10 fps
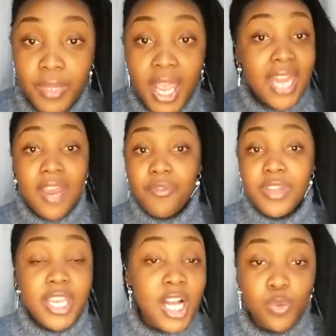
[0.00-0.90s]
and
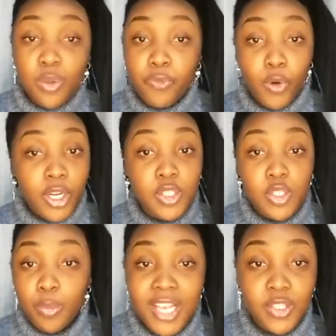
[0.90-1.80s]
everything else will fall
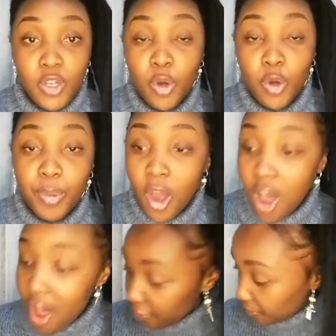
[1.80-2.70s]
into place on your
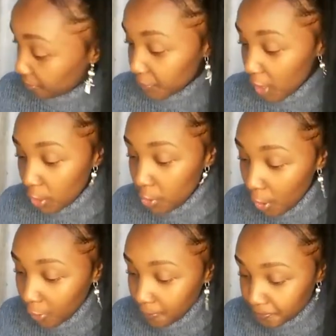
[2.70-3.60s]
behalf, you
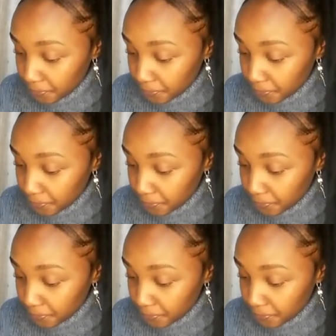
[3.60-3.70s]
know?